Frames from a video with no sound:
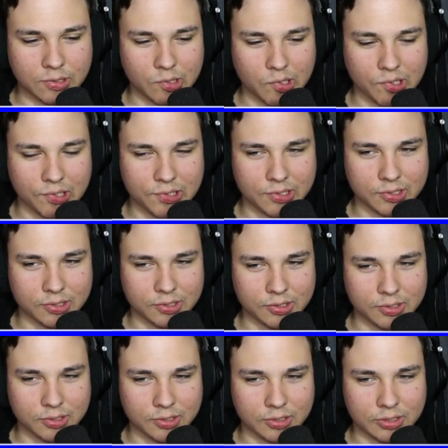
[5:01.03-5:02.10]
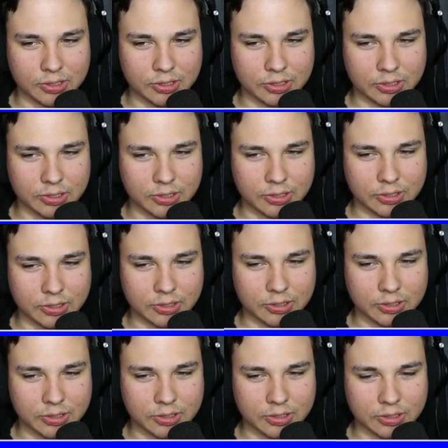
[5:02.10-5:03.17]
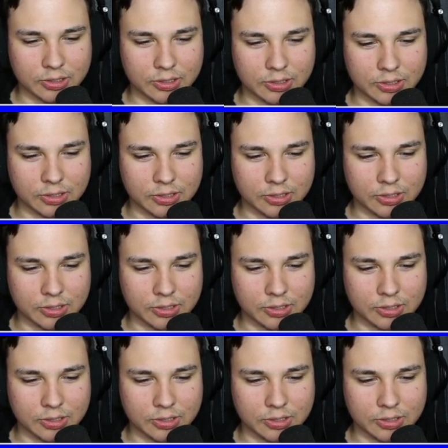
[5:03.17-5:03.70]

I start feeding you bad tuna.